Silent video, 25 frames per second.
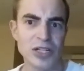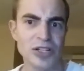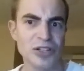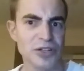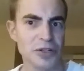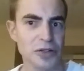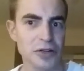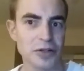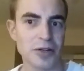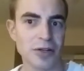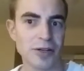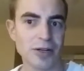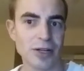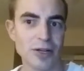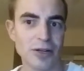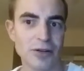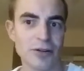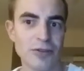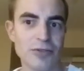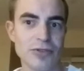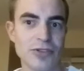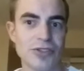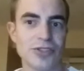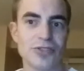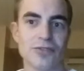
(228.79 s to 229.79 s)

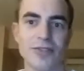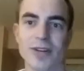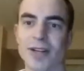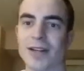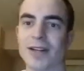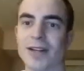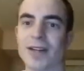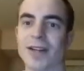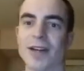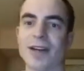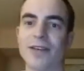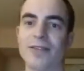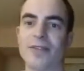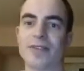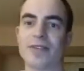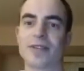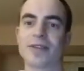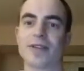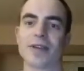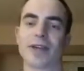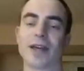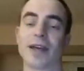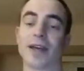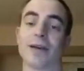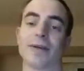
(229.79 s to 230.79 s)
Nuclear Strike left.
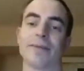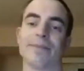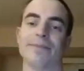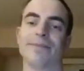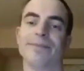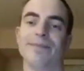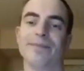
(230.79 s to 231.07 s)
Yeah,